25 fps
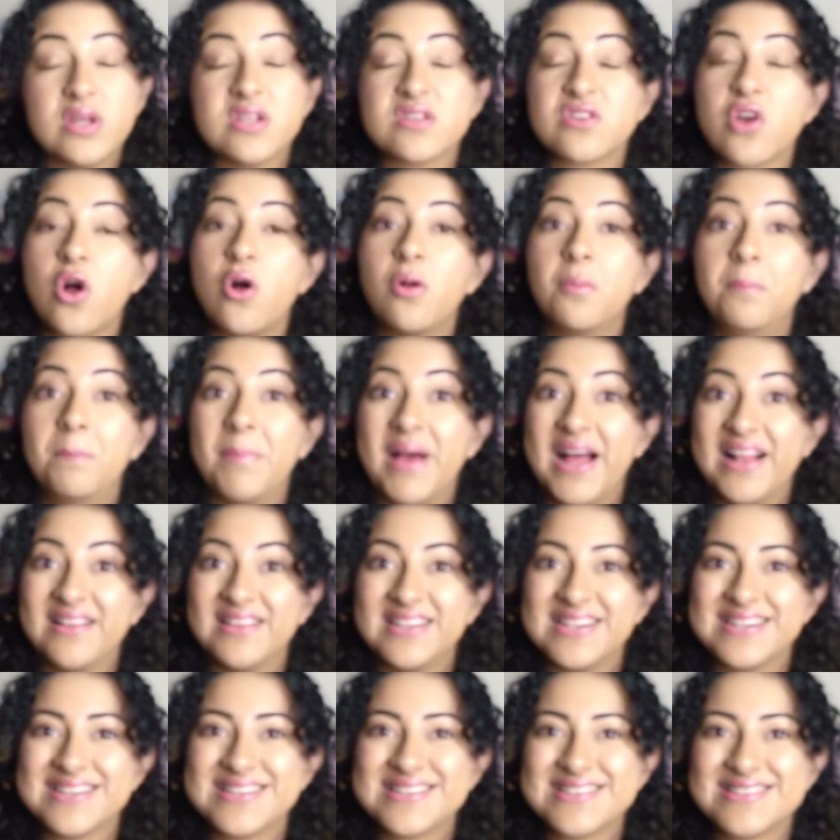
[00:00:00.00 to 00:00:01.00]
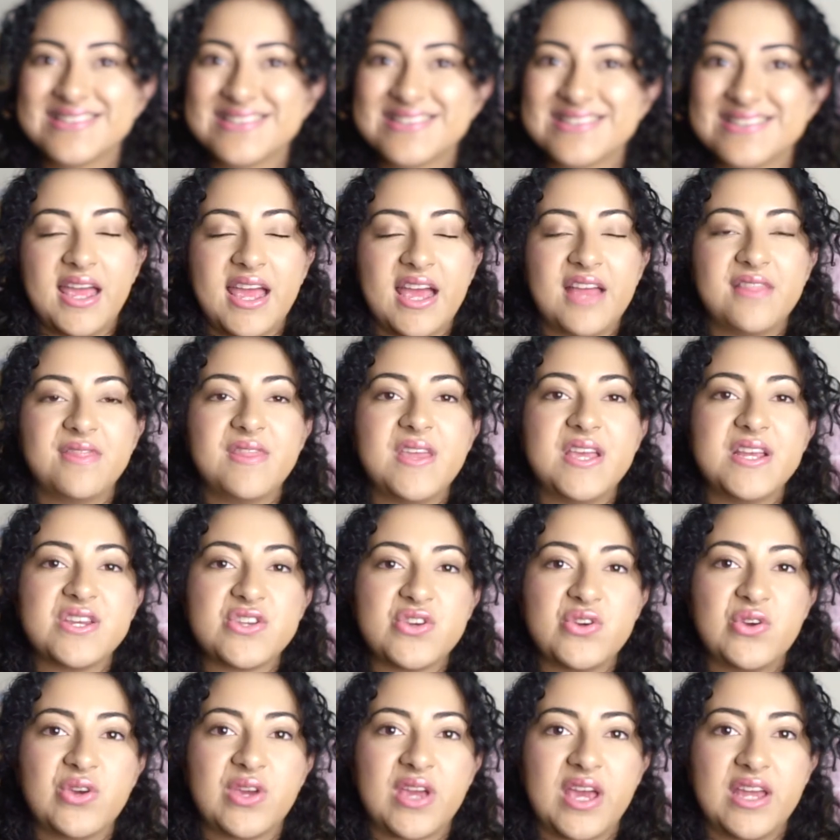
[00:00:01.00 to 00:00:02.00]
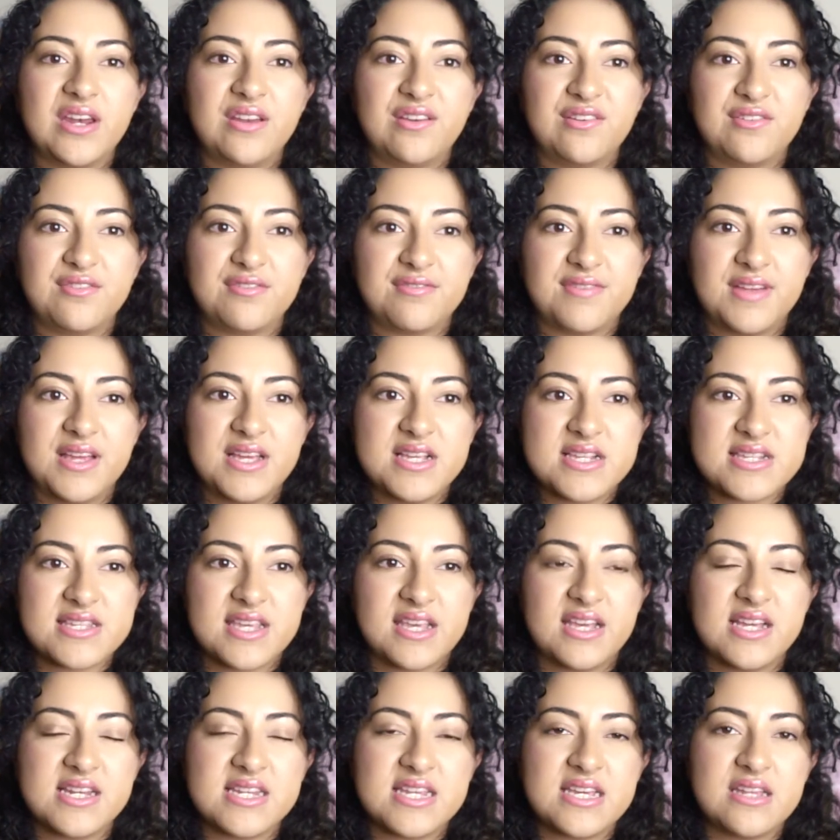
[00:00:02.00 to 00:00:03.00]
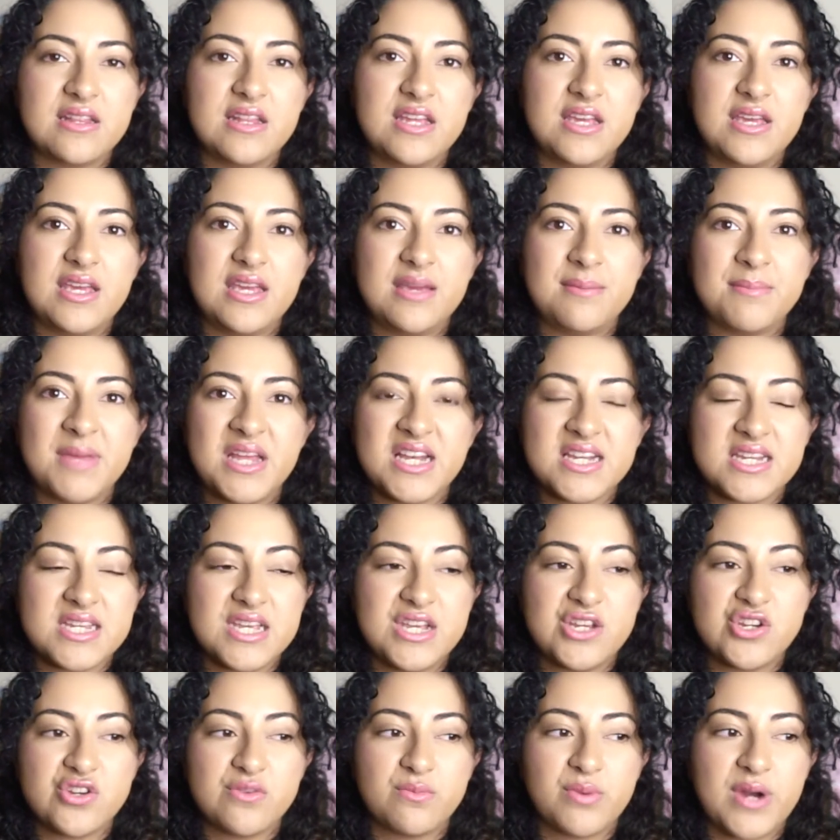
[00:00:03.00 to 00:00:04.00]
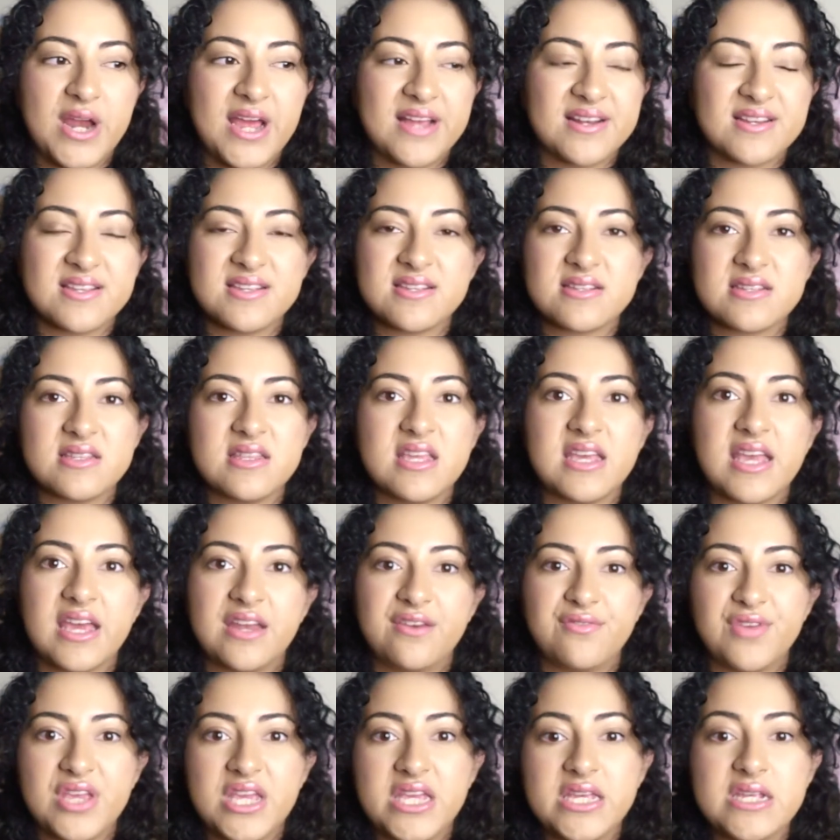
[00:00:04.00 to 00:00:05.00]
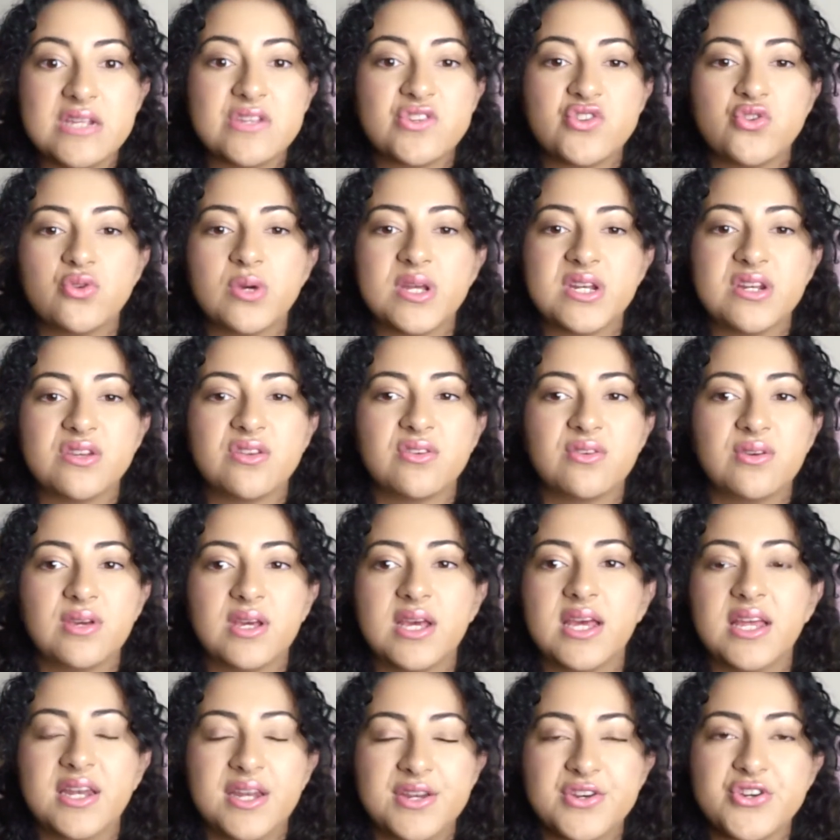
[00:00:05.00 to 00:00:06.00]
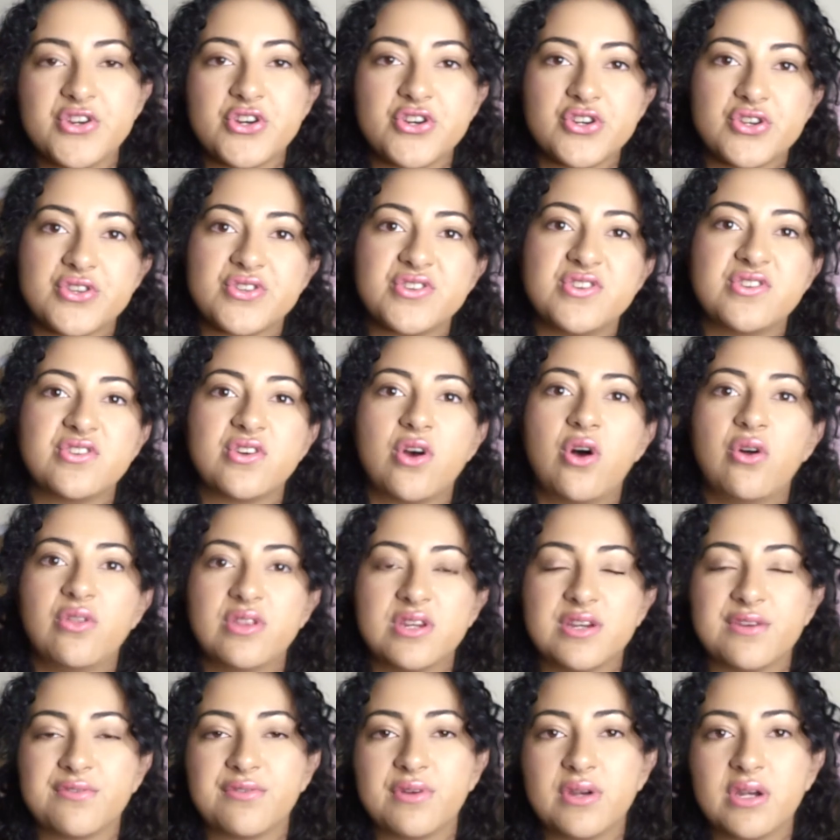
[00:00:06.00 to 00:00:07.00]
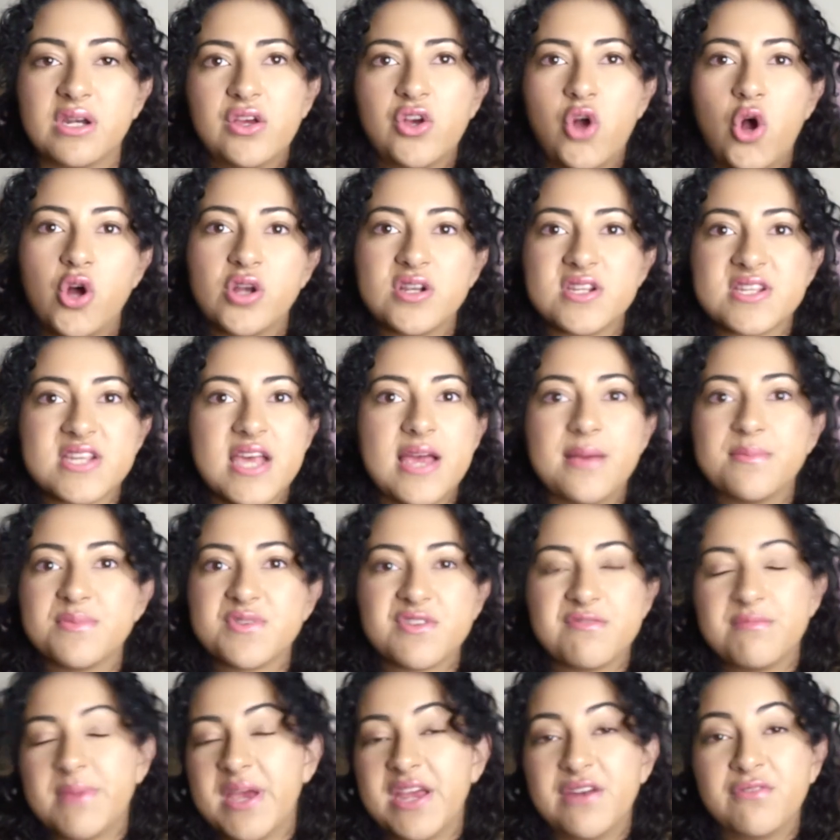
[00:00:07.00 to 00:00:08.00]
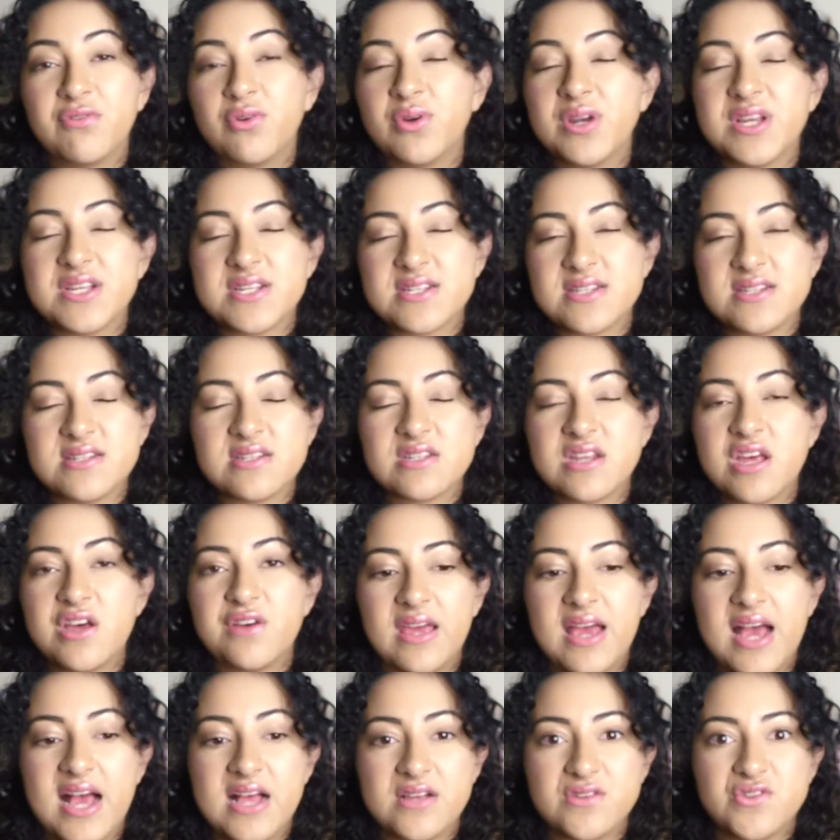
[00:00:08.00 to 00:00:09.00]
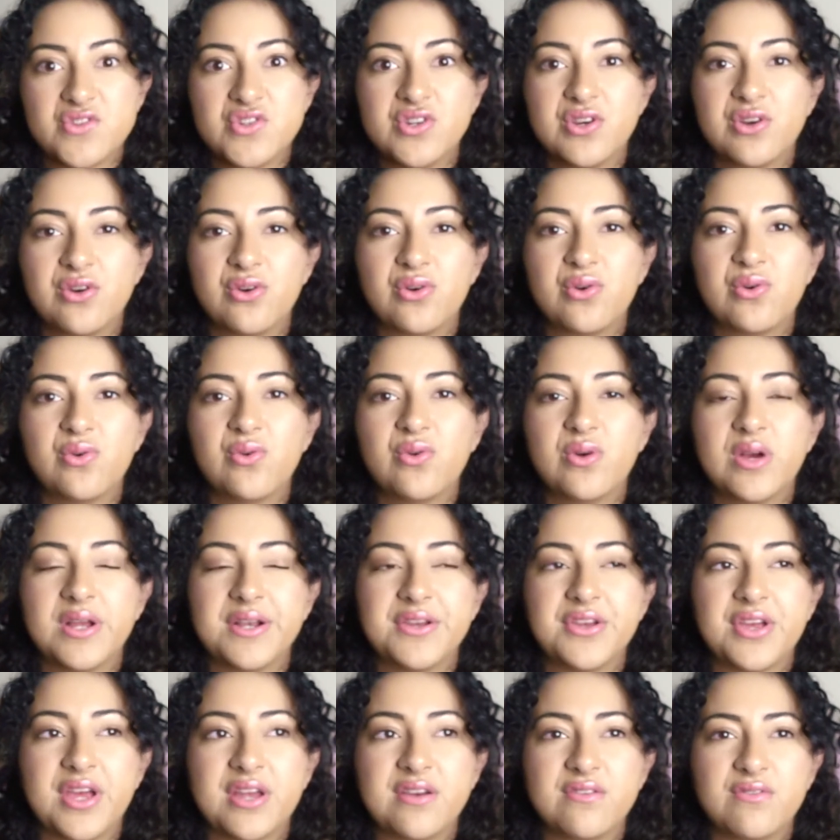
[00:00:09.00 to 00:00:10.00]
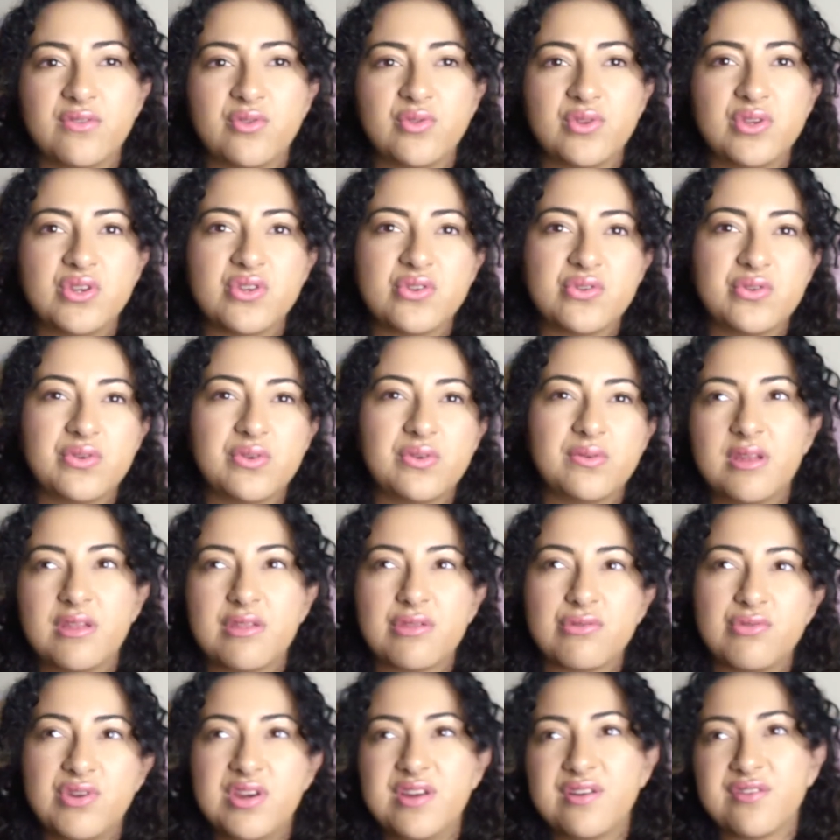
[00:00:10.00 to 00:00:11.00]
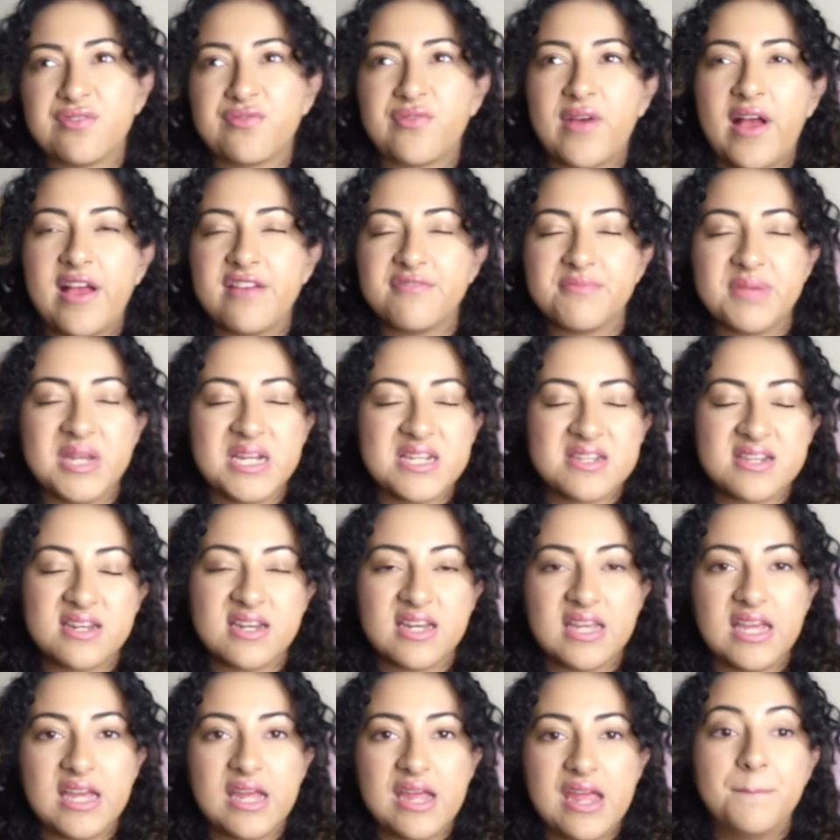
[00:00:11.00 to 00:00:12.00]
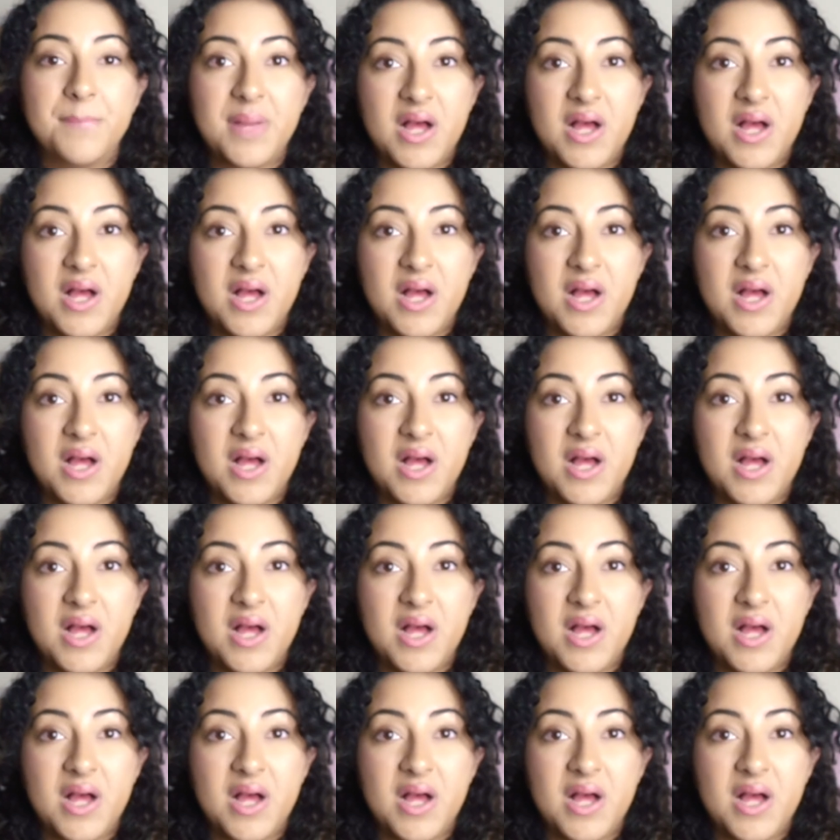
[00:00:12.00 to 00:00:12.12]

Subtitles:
called Balance, and they do kind of, it's like a daily meditation practice, and they kind of ease you into it and introduce you to all the different concepts of mindfulness and stuff as you go, and you kind of only do 3 or 5 minutes a day.